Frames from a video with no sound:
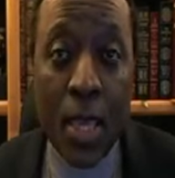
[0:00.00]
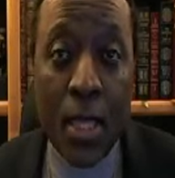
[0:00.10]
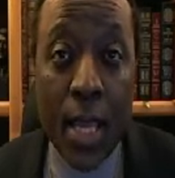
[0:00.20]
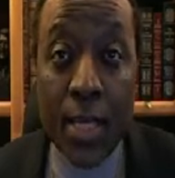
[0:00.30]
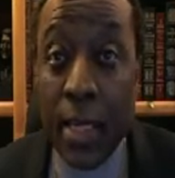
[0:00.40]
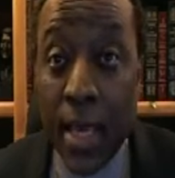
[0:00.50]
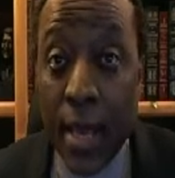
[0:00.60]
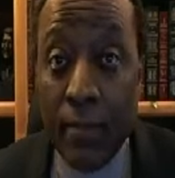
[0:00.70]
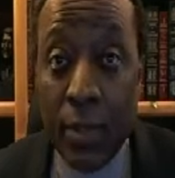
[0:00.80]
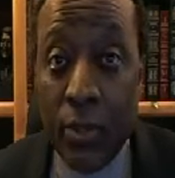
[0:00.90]
Like the
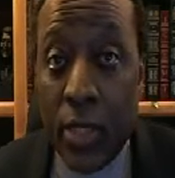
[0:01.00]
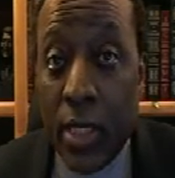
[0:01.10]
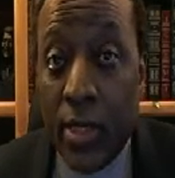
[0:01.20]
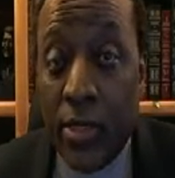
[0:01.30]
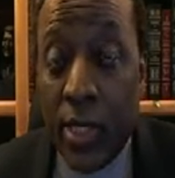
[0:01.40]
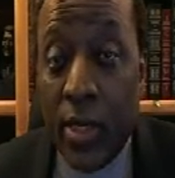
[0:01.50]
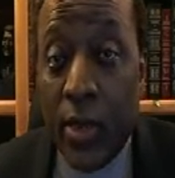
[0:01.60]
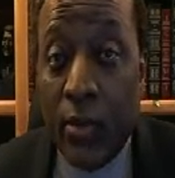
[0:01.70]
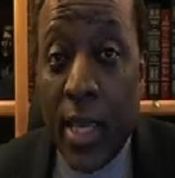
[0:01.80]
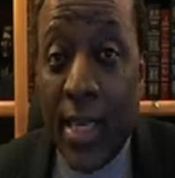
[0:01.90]
gamblers in a
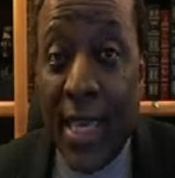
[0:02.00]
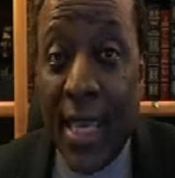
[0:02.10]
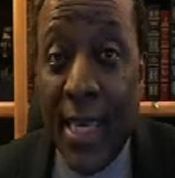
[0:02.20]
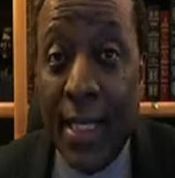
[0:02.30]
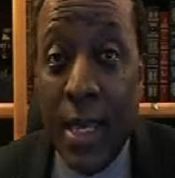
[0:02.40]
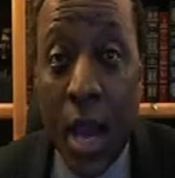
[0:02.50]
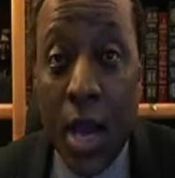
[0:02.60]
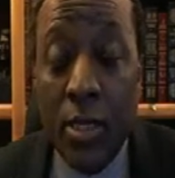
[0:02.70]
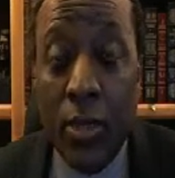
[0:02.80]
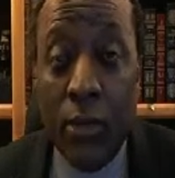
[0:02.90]
casino, they keenly
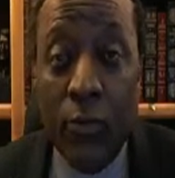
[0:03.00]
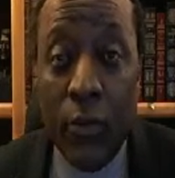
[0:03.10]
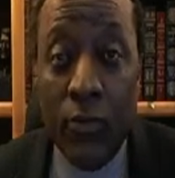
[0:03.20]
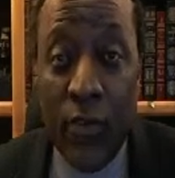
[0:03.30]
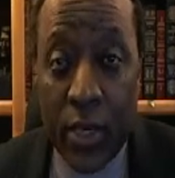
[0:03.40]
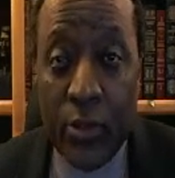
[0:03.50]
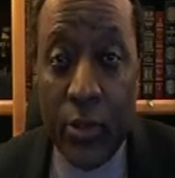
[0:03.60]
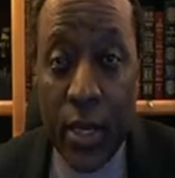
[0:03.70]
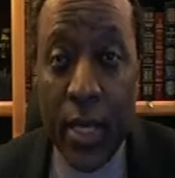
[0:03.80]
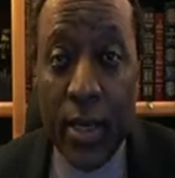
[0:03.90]
hunger for
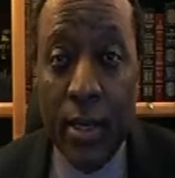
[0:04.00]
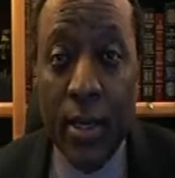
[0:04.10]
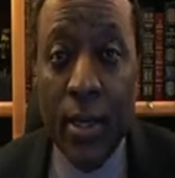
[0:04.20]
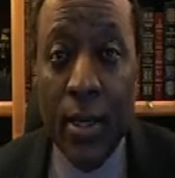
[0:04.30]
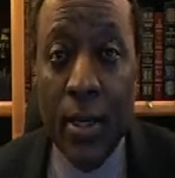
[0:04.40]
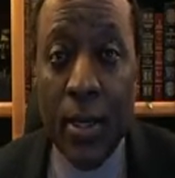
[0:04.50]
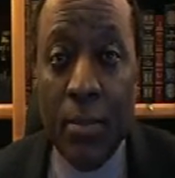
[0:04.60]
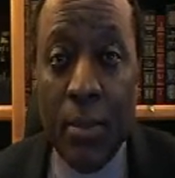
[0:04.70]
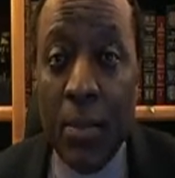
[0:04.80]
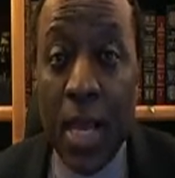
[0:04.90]
victory.
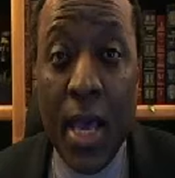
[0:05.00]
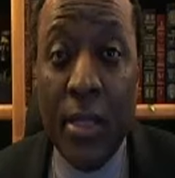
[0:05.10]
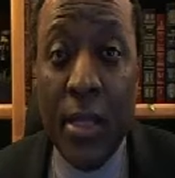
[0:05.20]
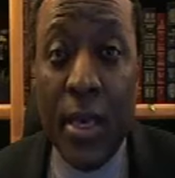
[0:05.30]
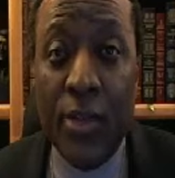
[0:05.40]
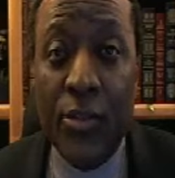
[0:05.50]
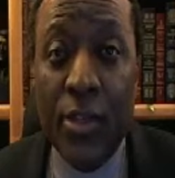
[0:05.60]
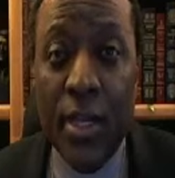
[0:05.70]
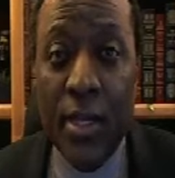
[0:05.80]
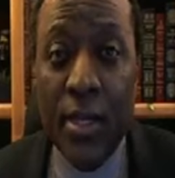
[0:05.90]
But beyond this,
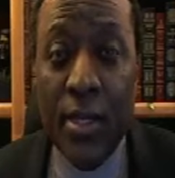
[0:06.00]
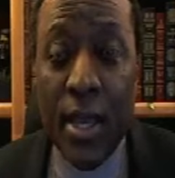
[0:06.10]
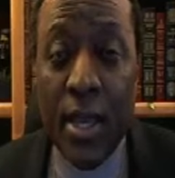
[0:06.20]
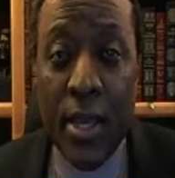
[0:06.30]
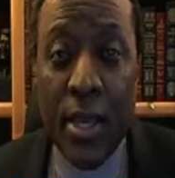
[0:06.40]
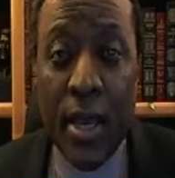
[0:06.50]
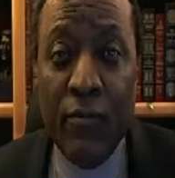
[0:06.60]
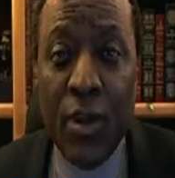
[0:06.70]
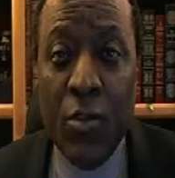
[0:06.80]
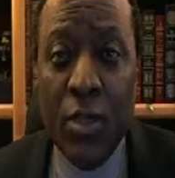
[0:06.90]
they have
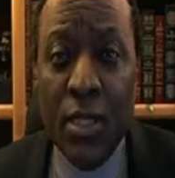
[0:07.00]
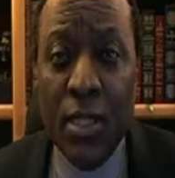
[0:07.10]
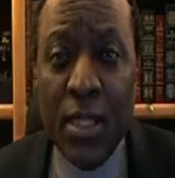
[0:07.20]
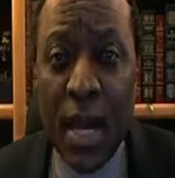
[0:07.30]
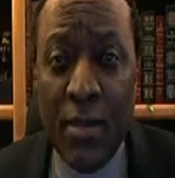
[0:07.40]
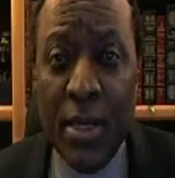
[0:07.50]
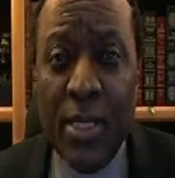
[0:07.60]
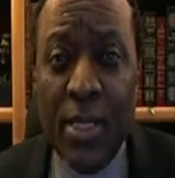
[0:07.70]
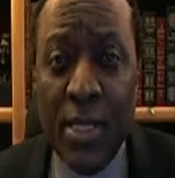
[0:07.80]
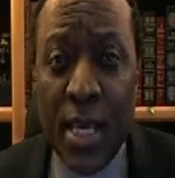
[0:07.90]
no
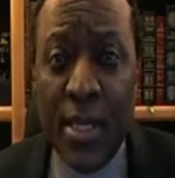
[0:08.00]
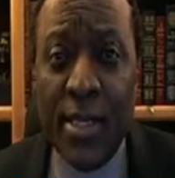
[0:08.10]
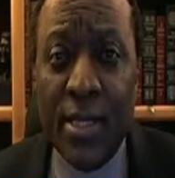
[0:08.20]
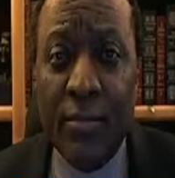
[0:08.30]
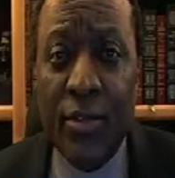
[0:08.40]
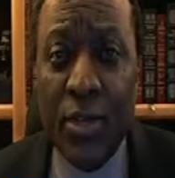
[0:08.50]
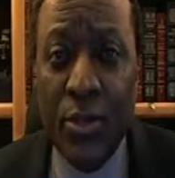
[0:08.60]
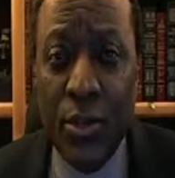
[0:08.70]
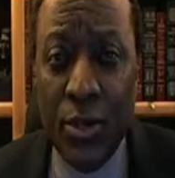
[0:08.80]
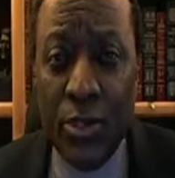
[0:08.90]
common sense of the
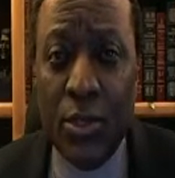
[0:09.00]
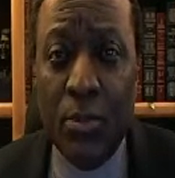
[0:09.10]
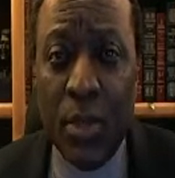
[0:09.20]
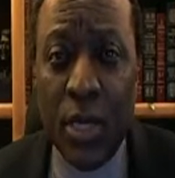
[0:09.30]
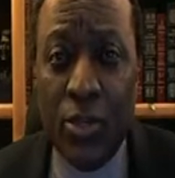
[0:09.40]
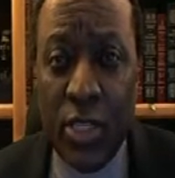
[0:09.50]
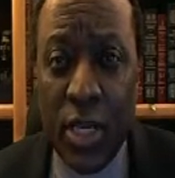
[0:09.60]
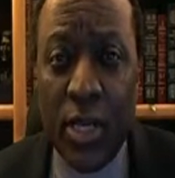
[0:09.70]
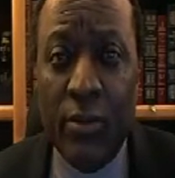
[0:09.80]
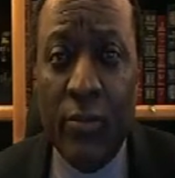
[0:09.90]
good to be
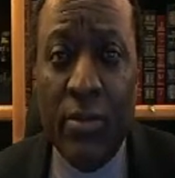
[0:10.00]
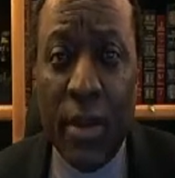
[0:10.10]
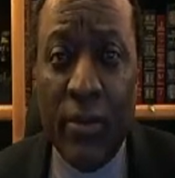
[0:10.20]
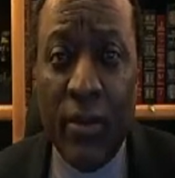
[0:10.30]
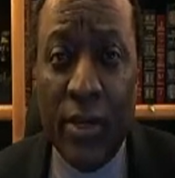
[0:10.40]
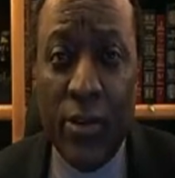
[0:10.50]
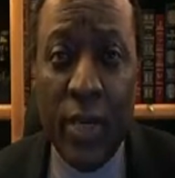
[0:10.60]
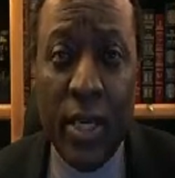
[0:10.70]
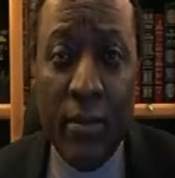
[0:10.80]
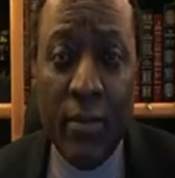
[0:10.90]
achieved by victory.